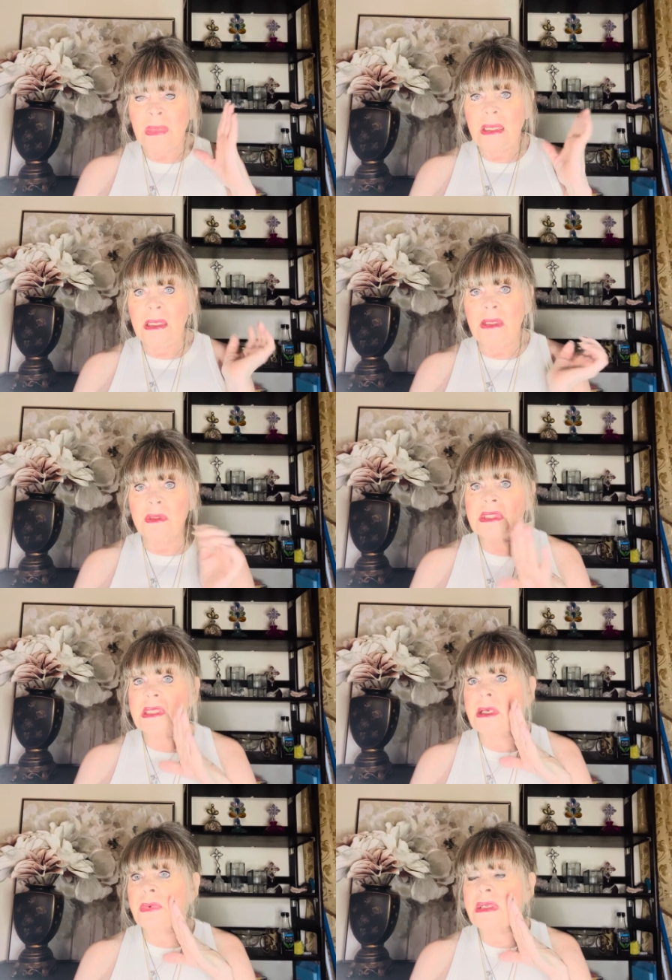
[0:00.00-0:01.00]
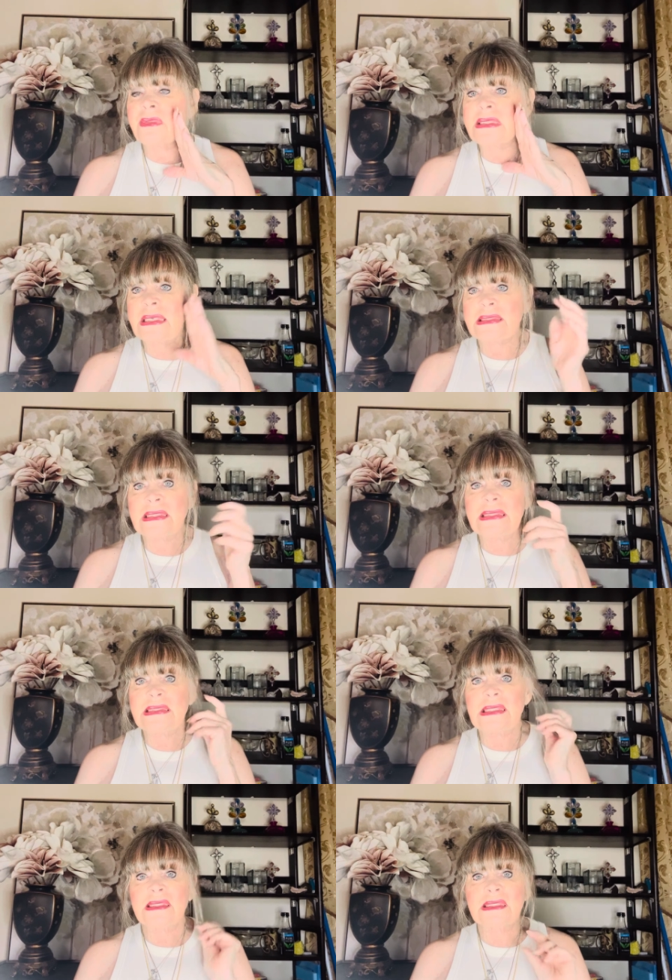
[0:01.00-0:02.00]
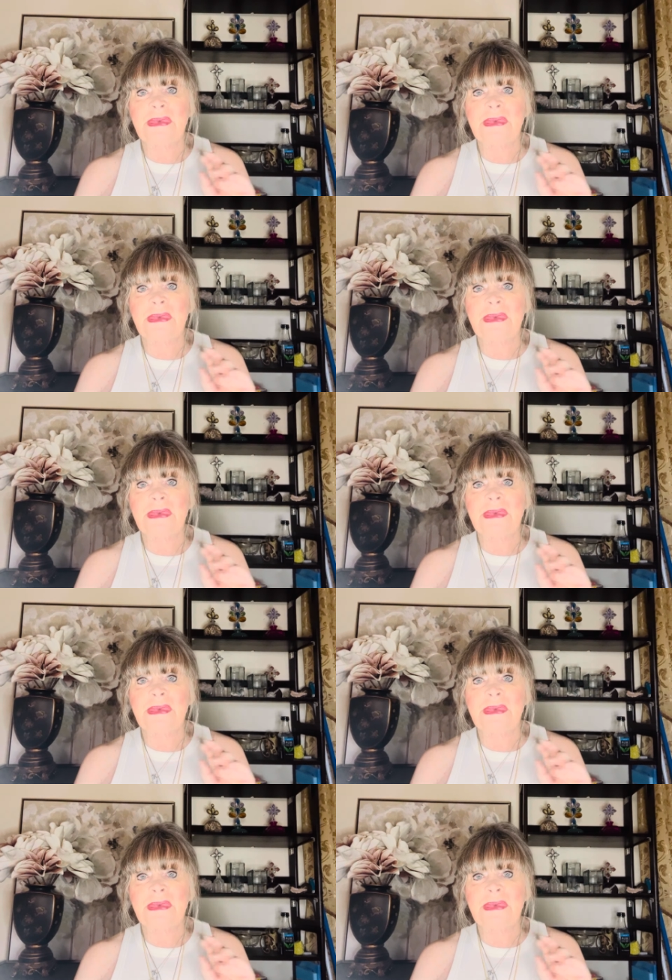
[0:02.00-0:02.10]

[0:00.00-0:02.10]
you know, to get rid of the dead skin cells,